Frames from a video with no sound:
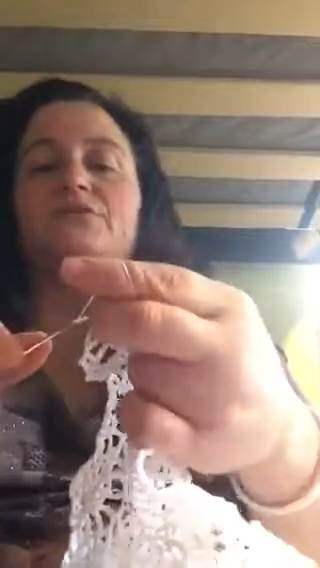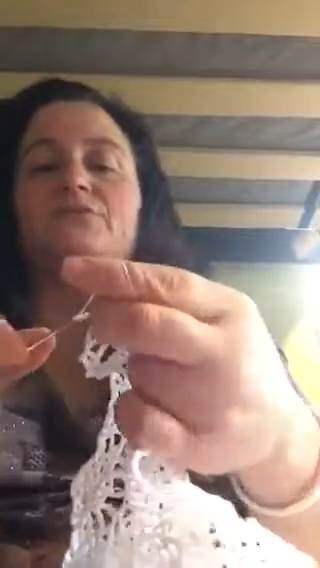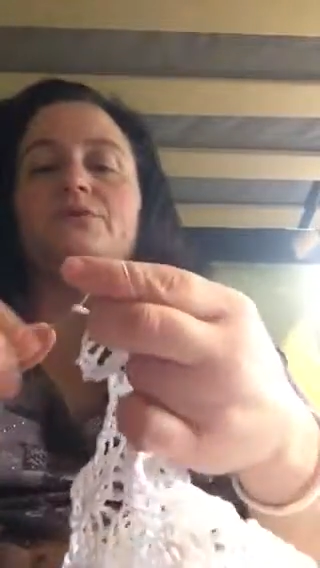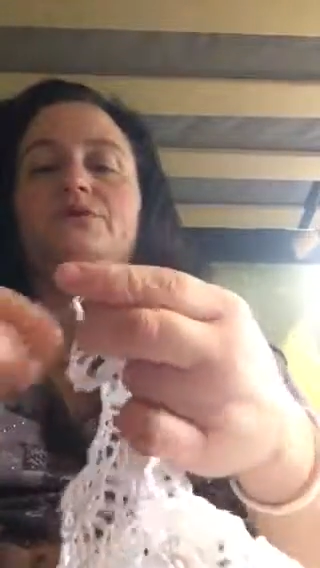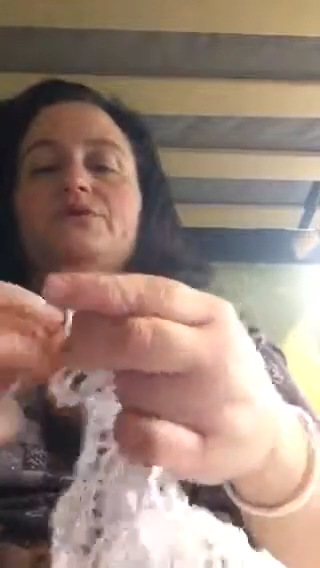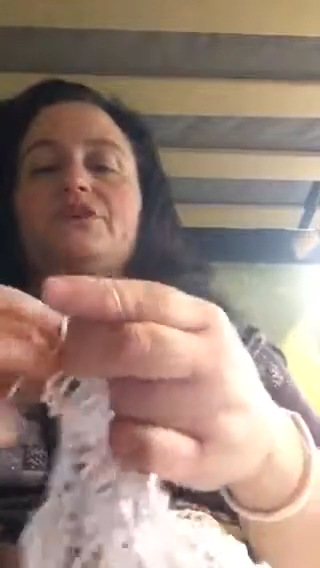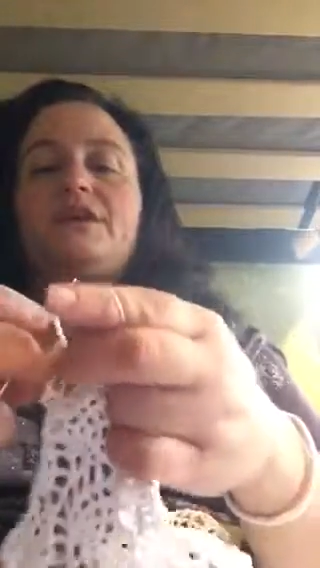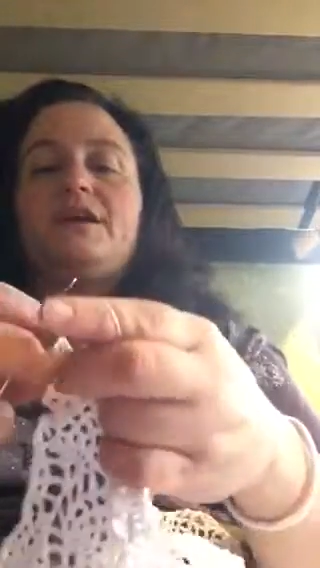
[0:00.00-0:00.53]

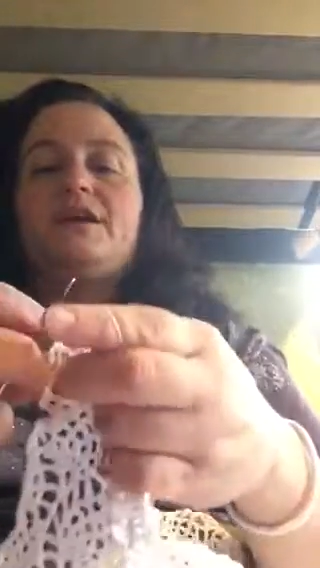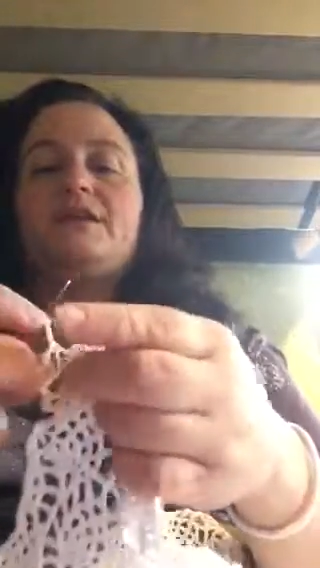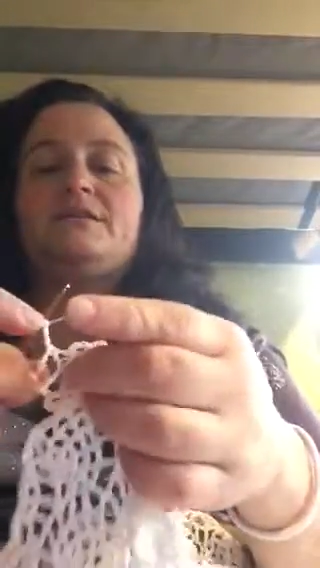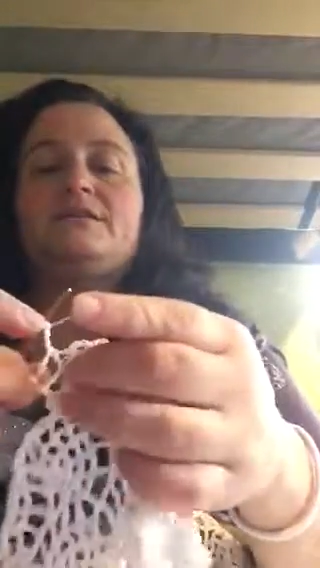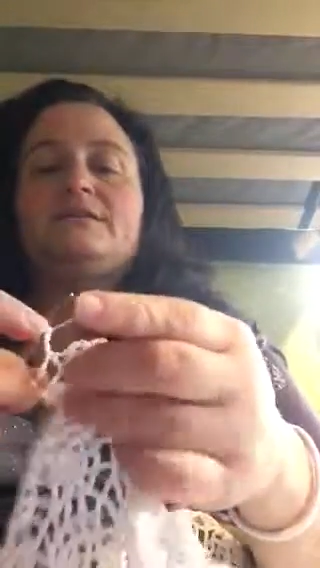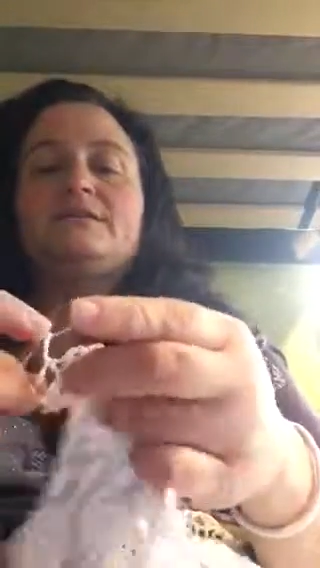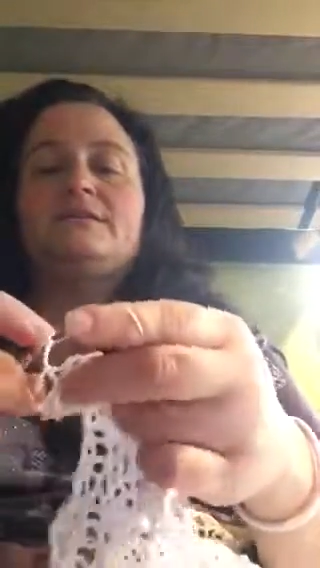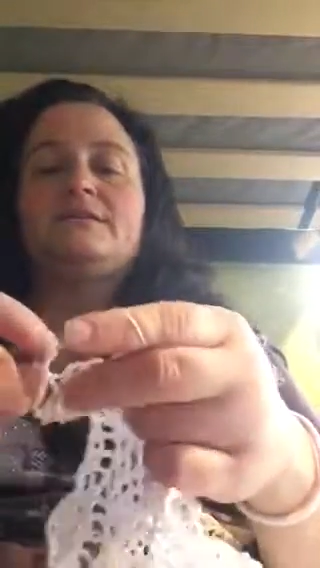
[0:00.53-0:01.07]
3
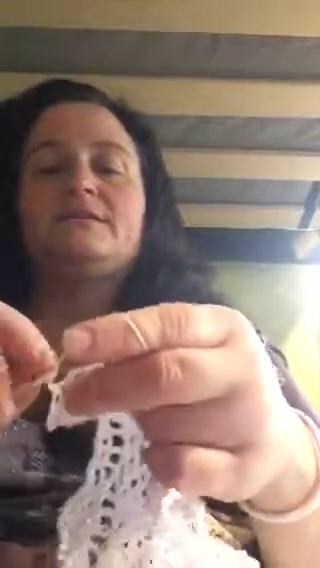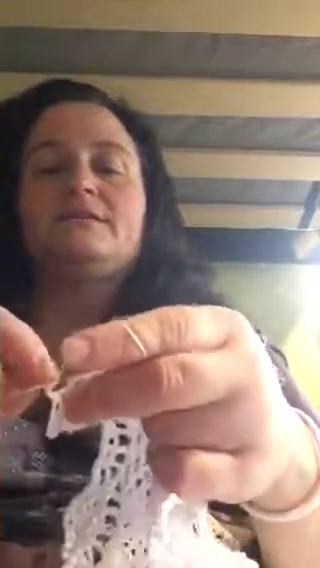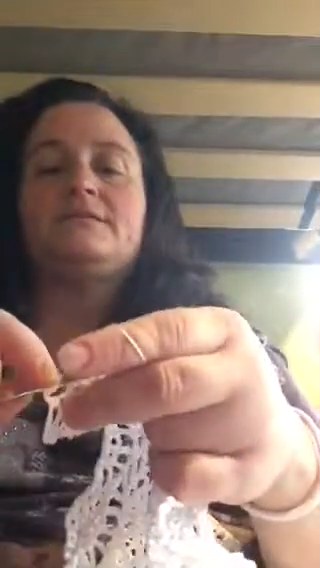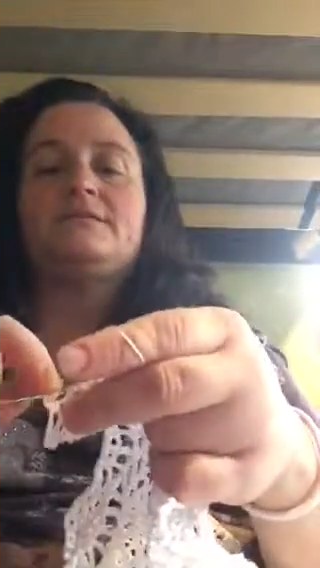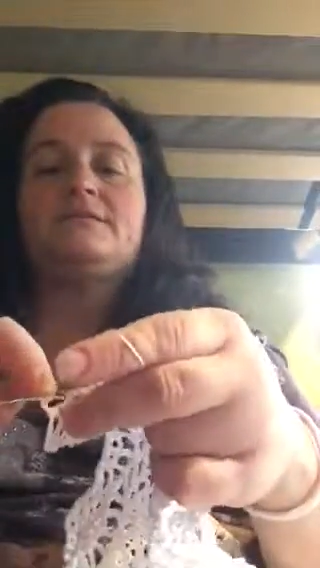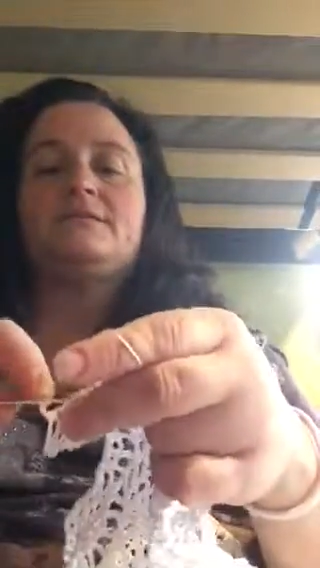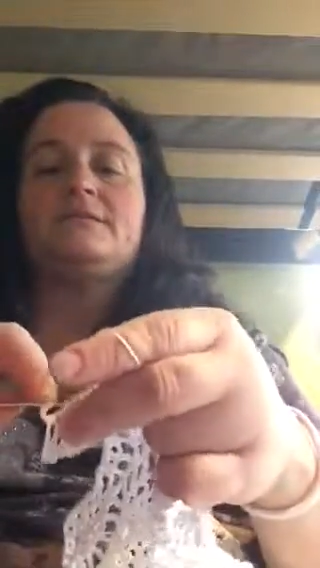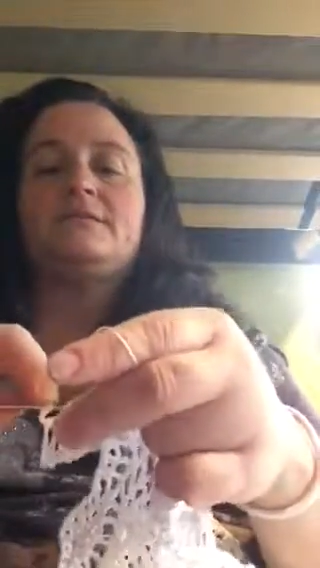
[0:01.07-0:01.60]
chains,
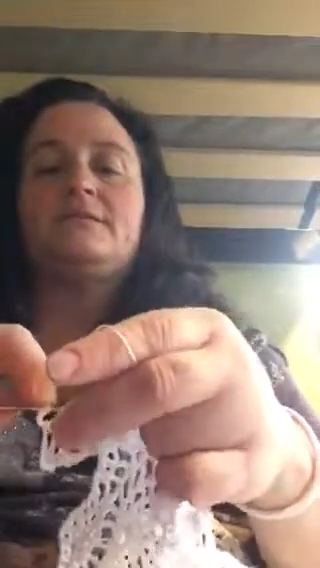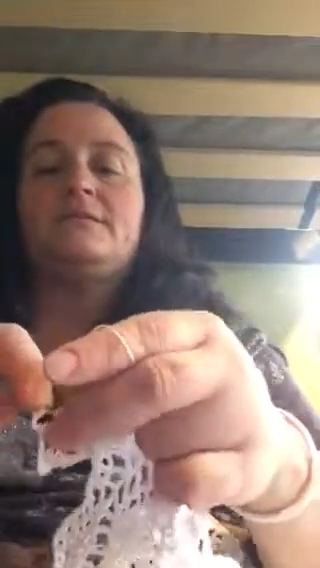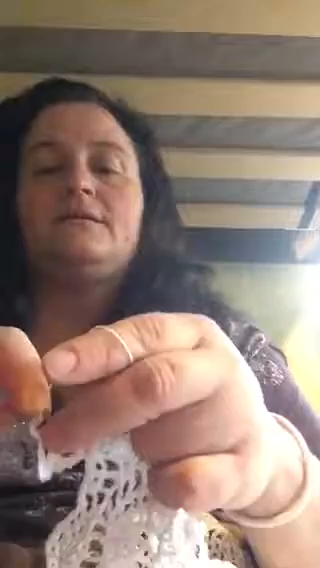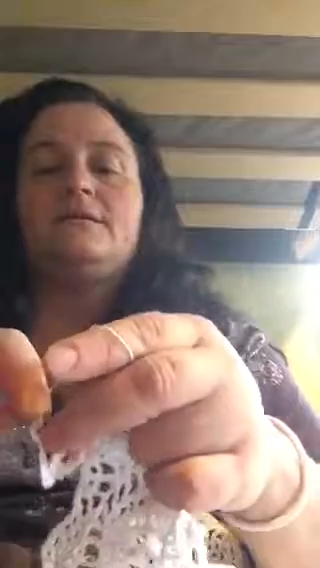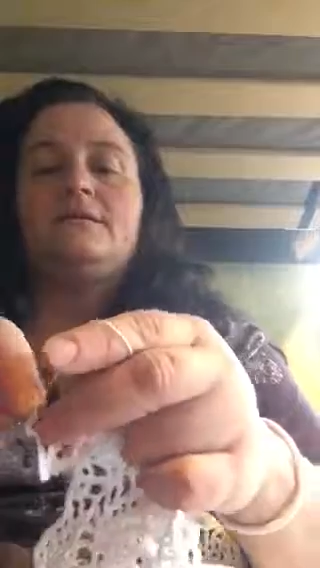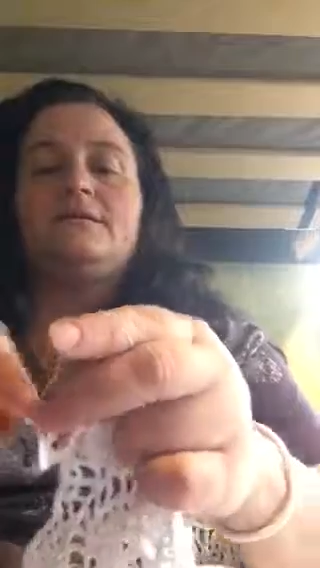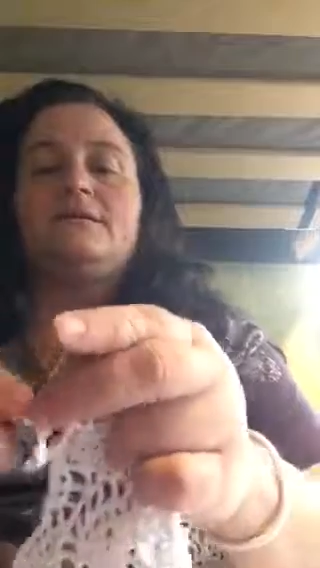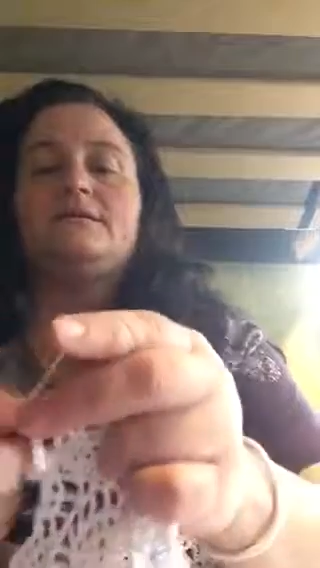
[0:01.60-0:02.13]

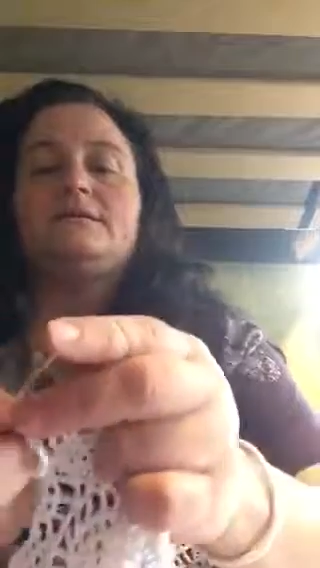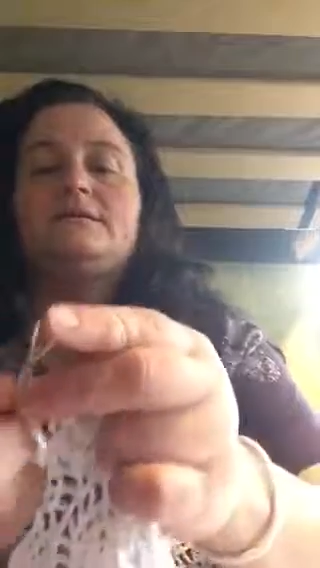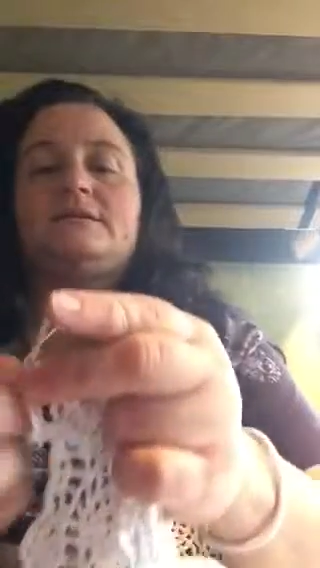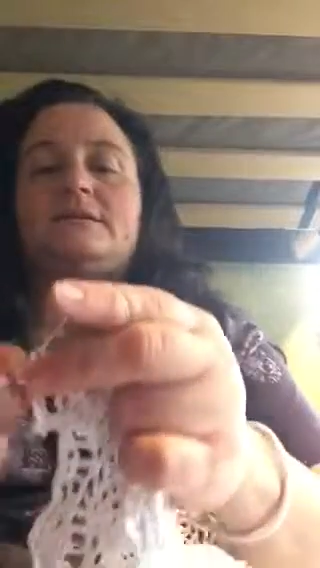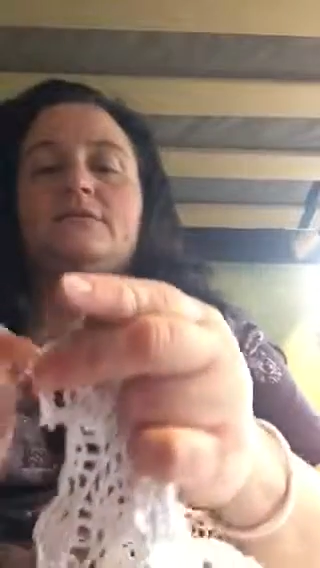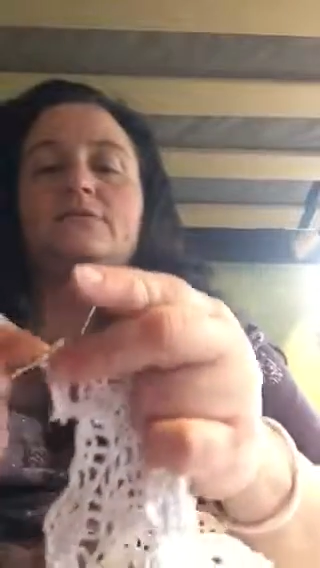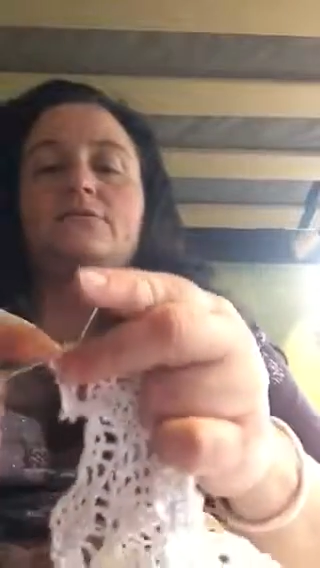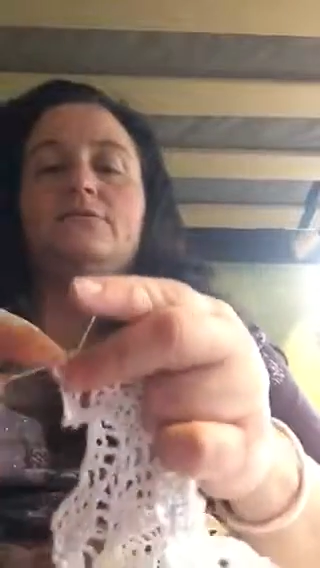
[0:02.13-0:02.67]

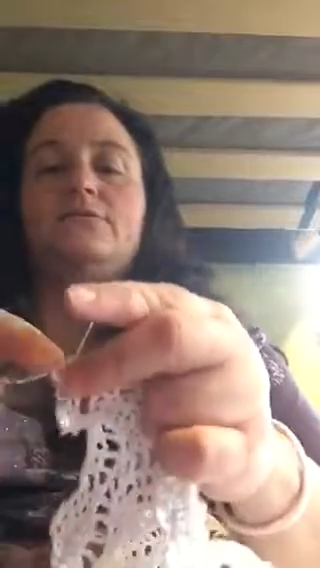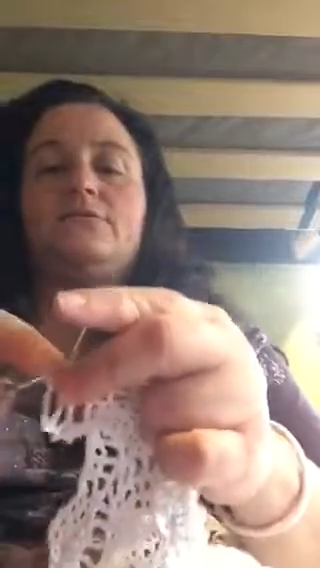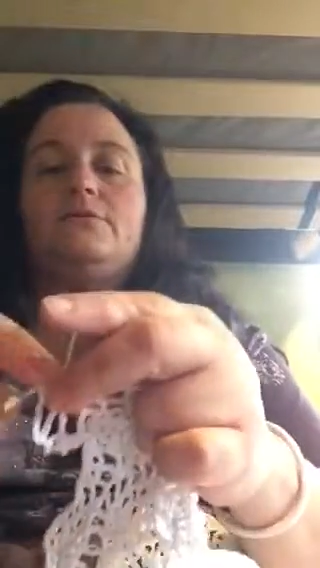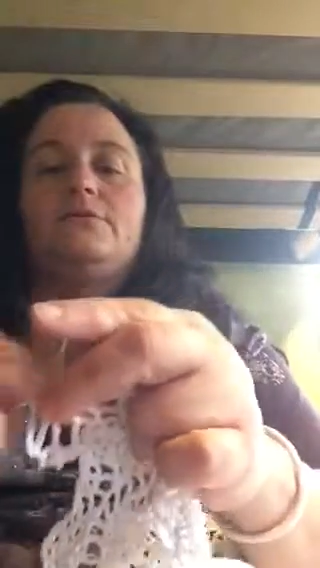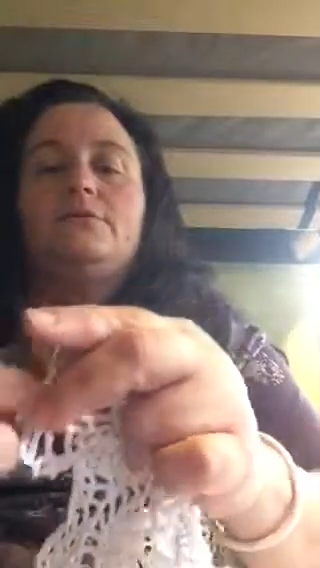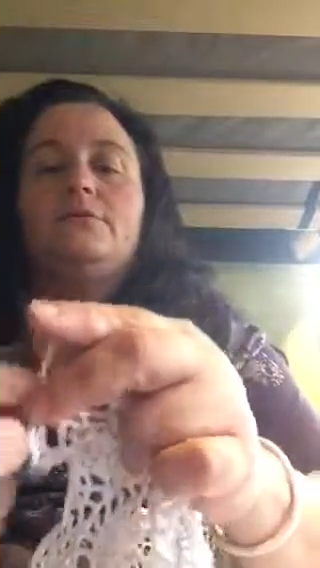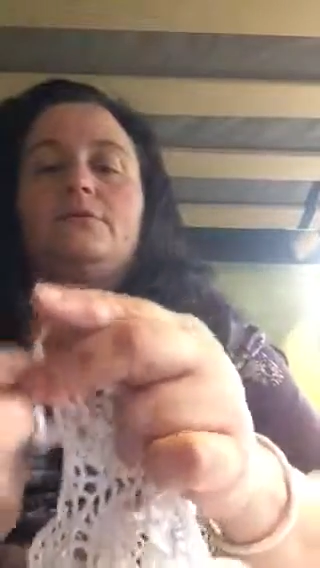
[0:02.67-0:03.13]
single,